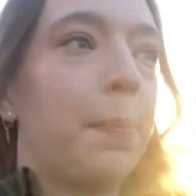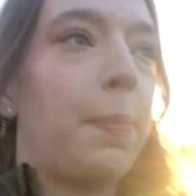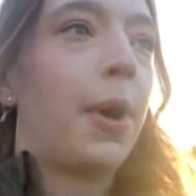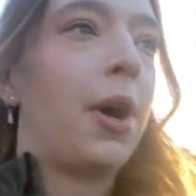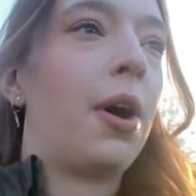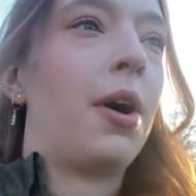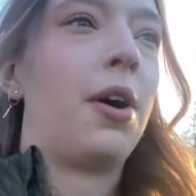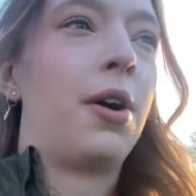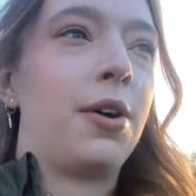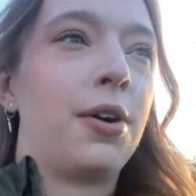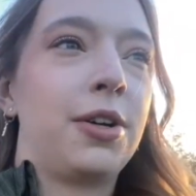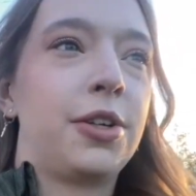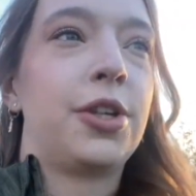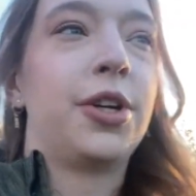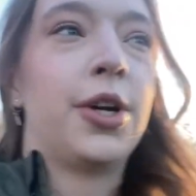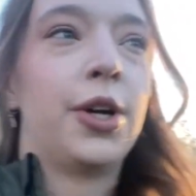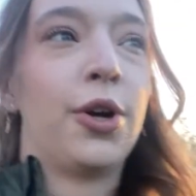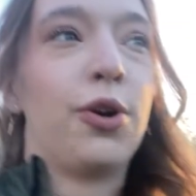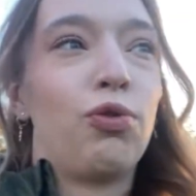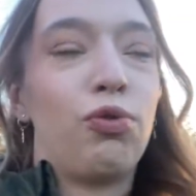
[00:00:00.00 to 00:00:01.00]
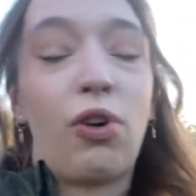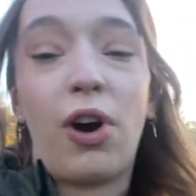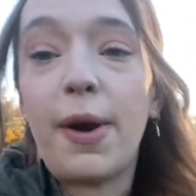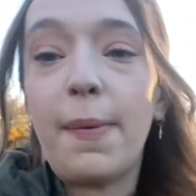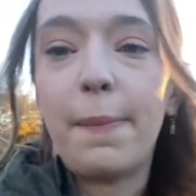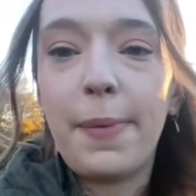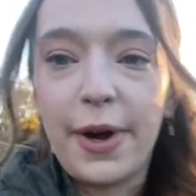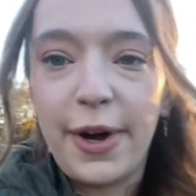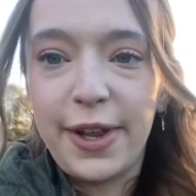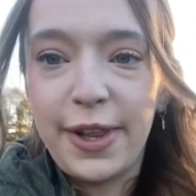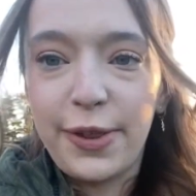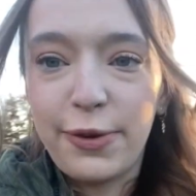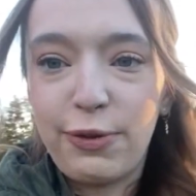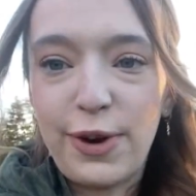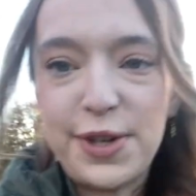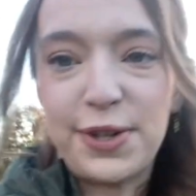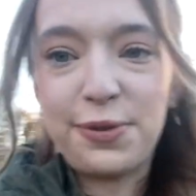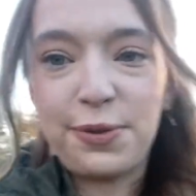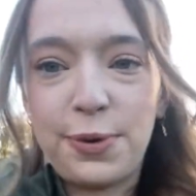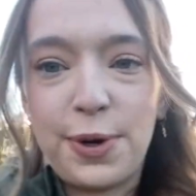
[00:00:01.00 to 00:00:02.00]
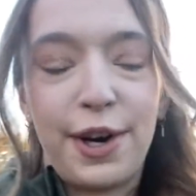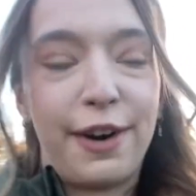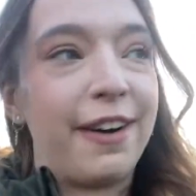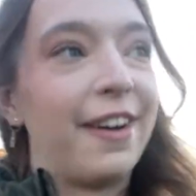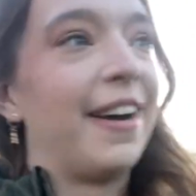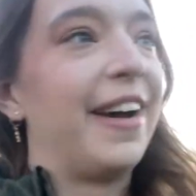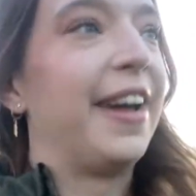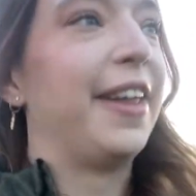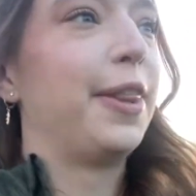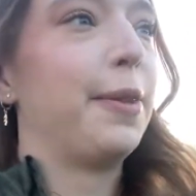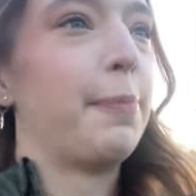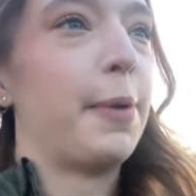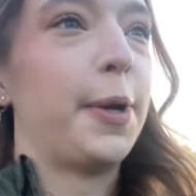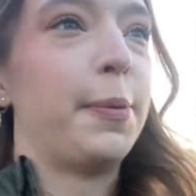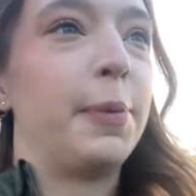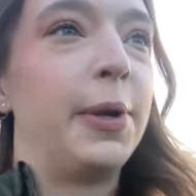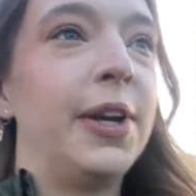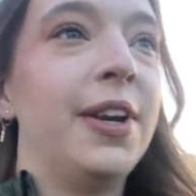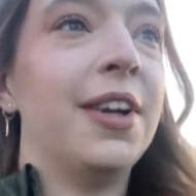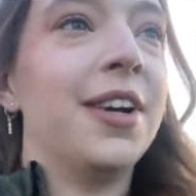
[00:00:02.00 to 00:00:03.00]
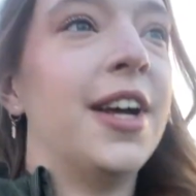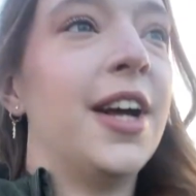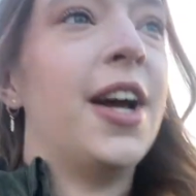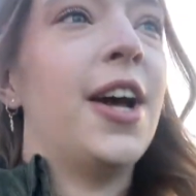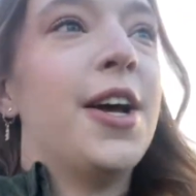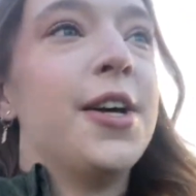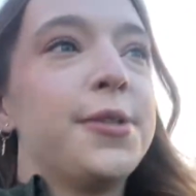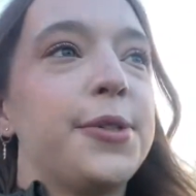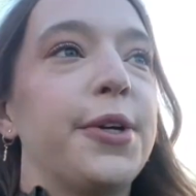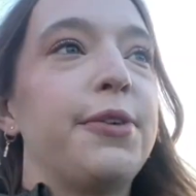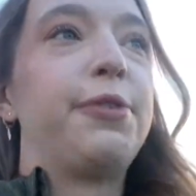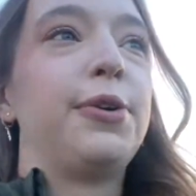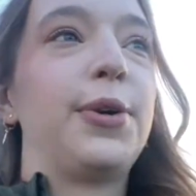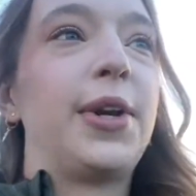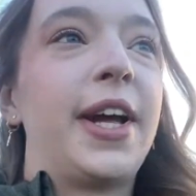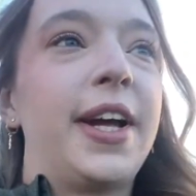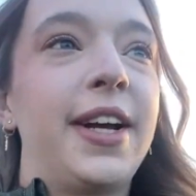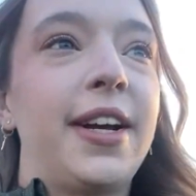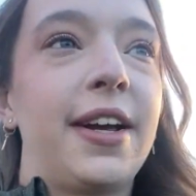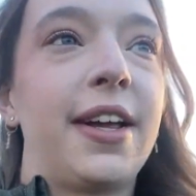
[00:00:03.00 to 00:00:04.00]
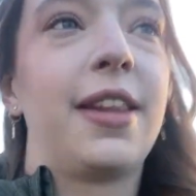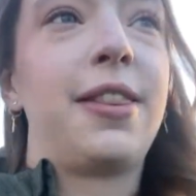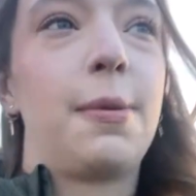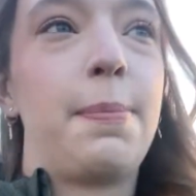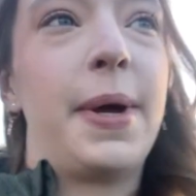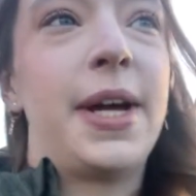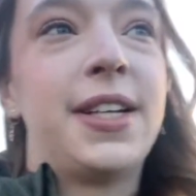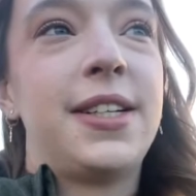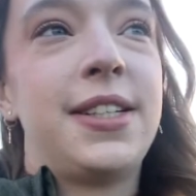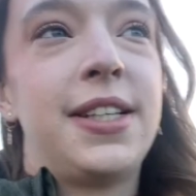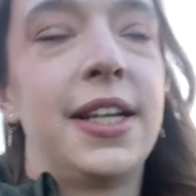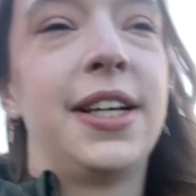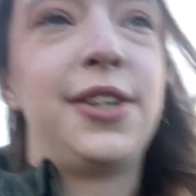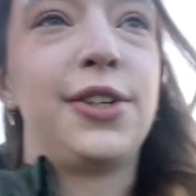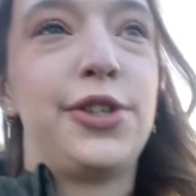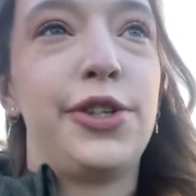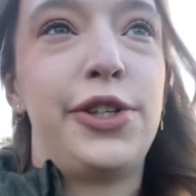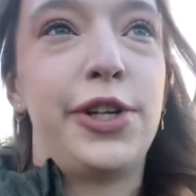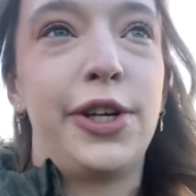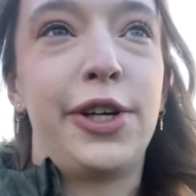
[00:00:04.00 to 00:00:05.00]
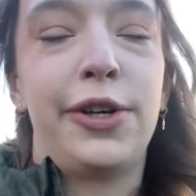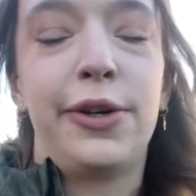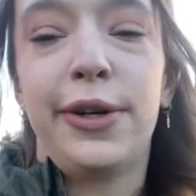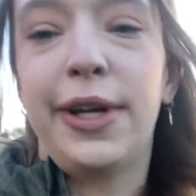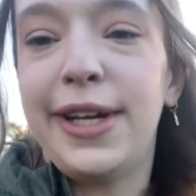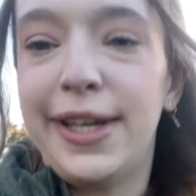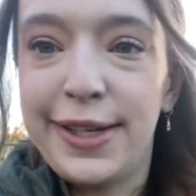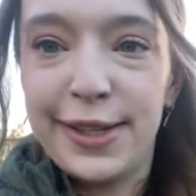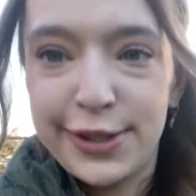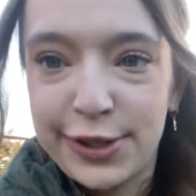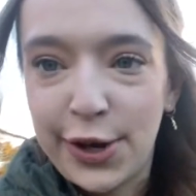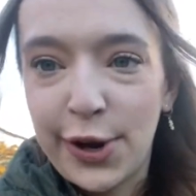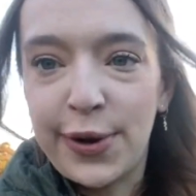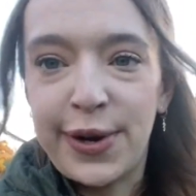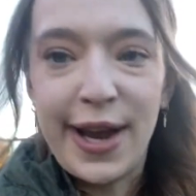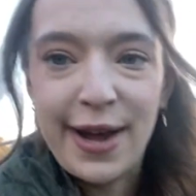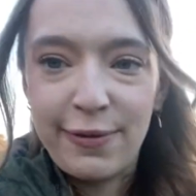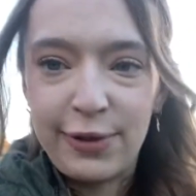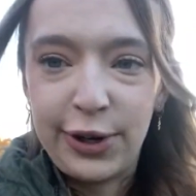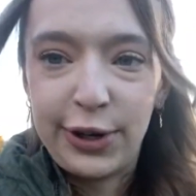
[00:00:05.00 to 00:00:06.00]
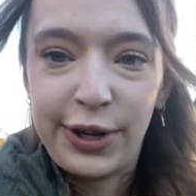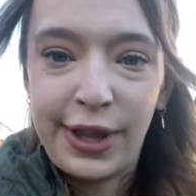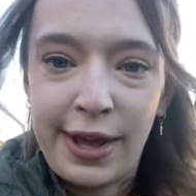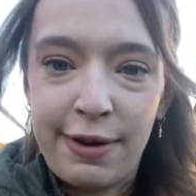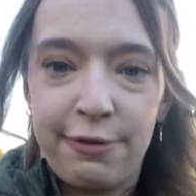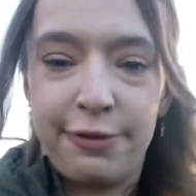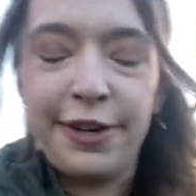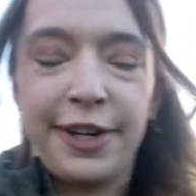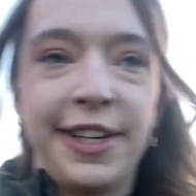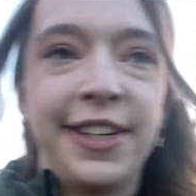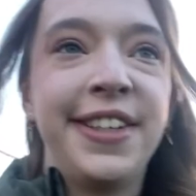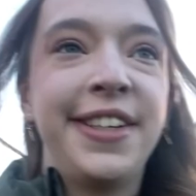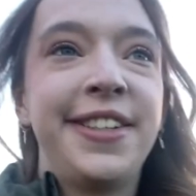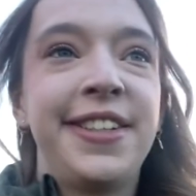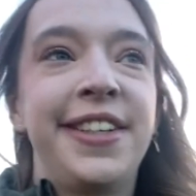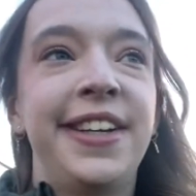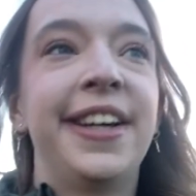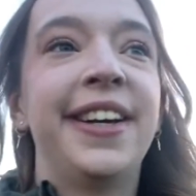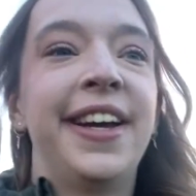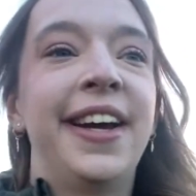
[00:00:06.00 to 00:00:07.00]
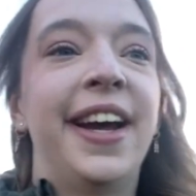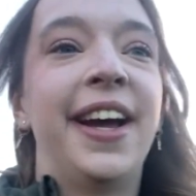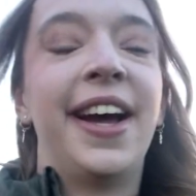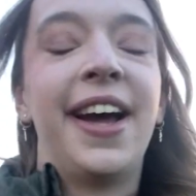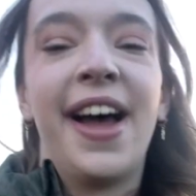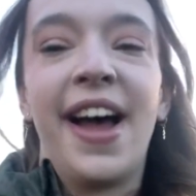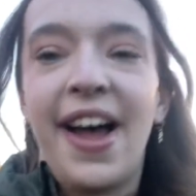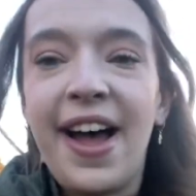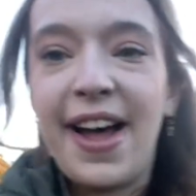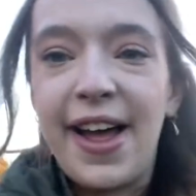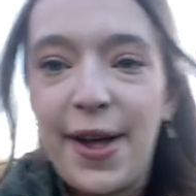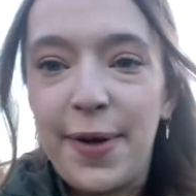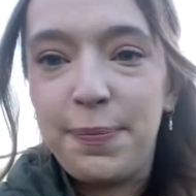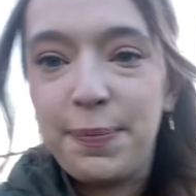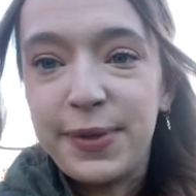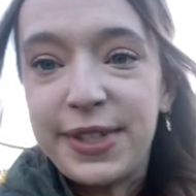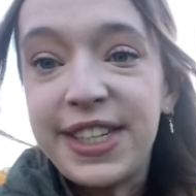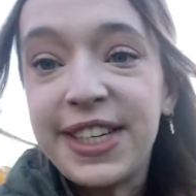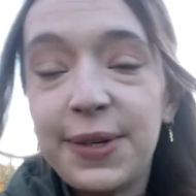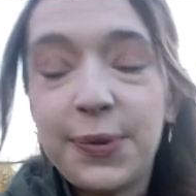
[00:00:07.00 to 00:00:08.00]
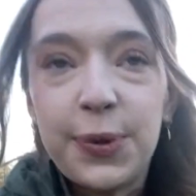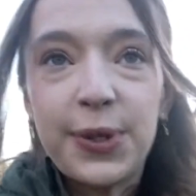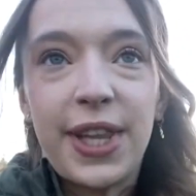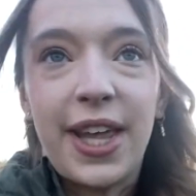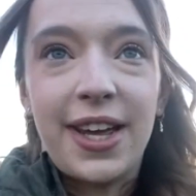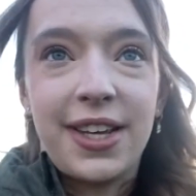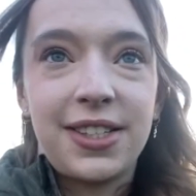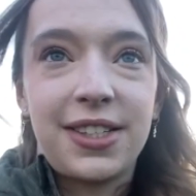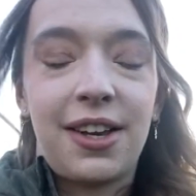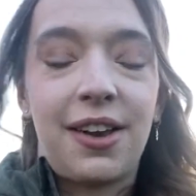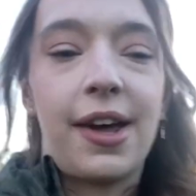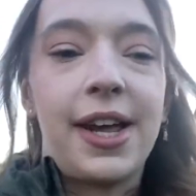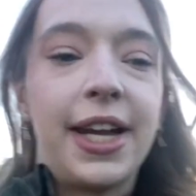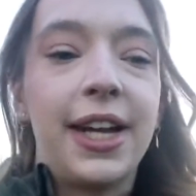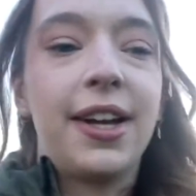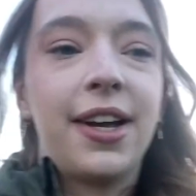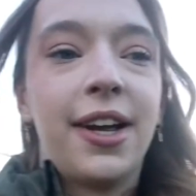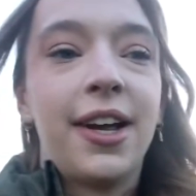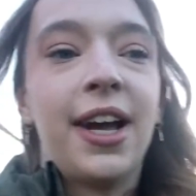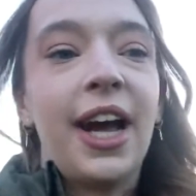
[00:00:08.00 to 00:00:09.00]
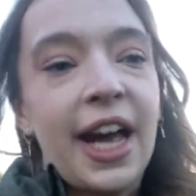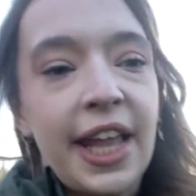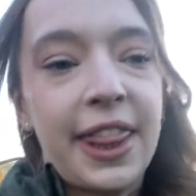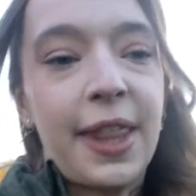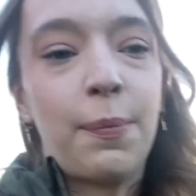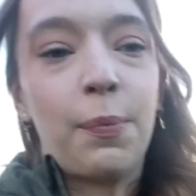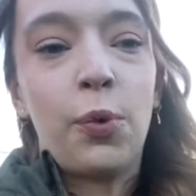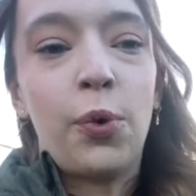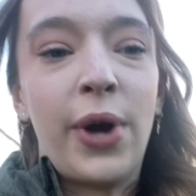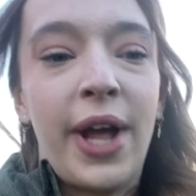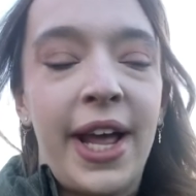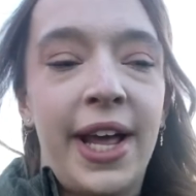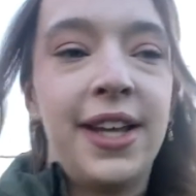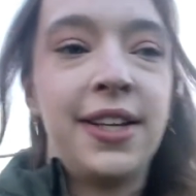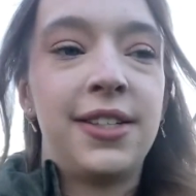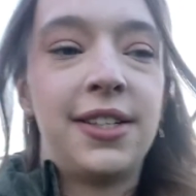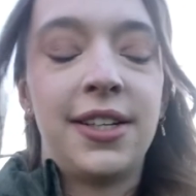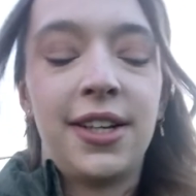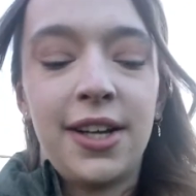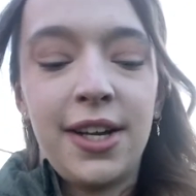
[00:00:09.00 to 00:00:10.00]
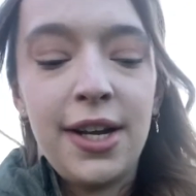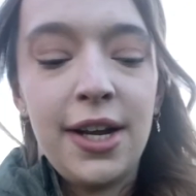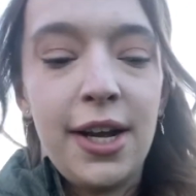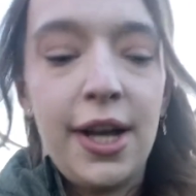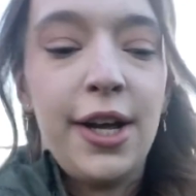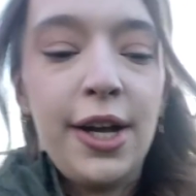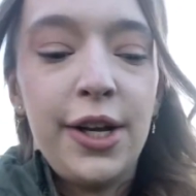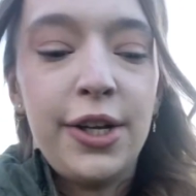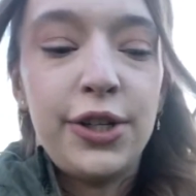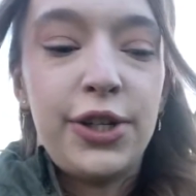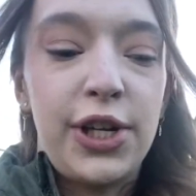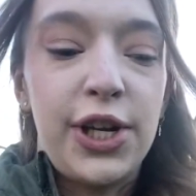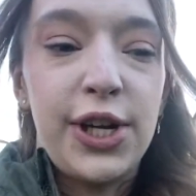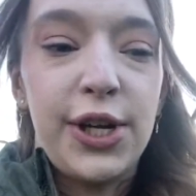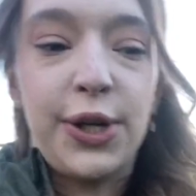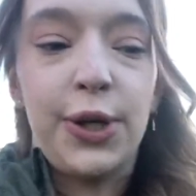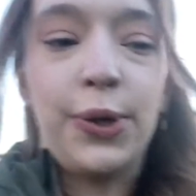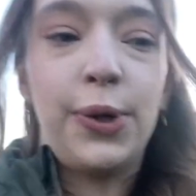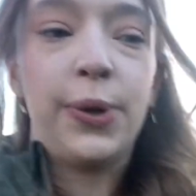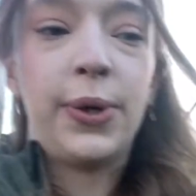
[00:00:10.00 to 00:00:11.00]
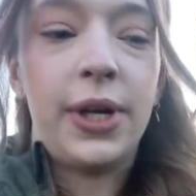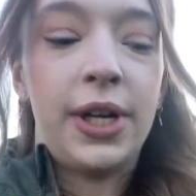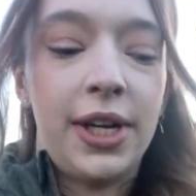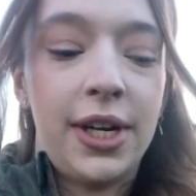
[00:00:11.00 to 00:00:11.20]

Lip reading: parked right by the reservoir at the moment, so I feel like the best thing to do is go and have a look at that first and see what that's like, and then we'll head to